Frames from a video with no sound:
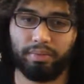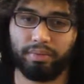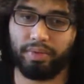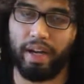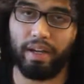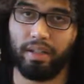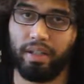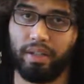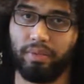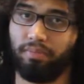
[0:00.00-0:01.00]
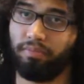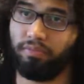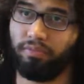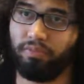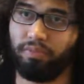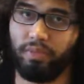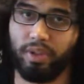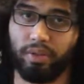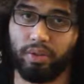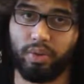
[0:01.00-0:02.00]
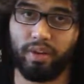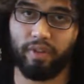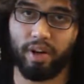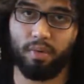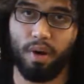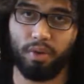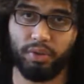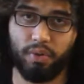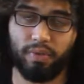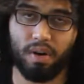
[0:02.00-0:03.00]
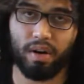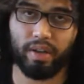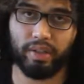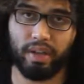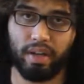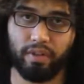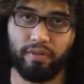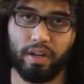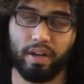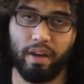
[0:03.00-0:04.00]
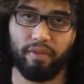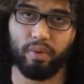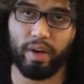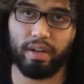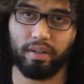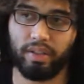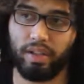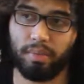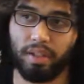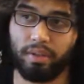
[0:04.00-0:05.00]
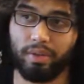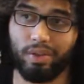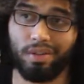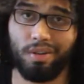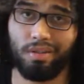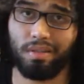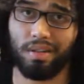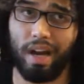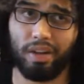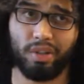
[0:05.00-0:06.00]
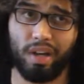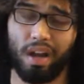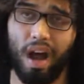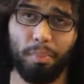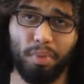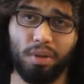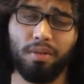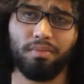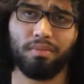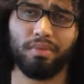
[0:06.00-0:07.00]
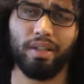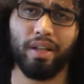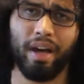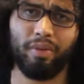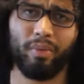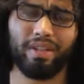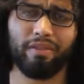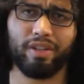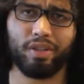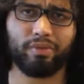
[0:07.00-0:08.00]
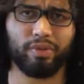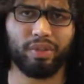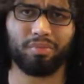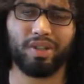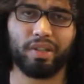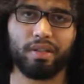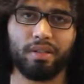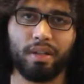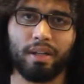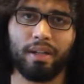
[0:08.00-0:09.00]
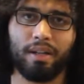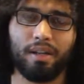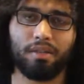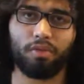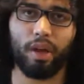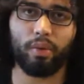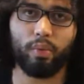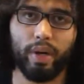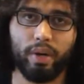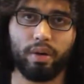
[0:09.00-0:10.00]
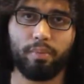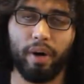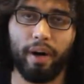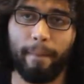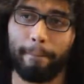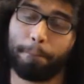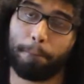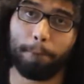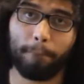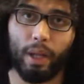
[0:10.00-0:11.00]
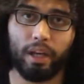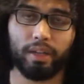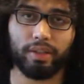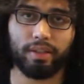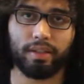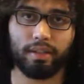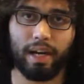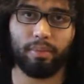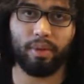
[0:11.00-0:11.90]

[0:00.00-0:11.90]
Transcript: And he's, doing very well so far as an undefeated heavyweight. It seems like there's actually a couple in the heavyweight division for some reason. It's rather weird, but I guess it's the time that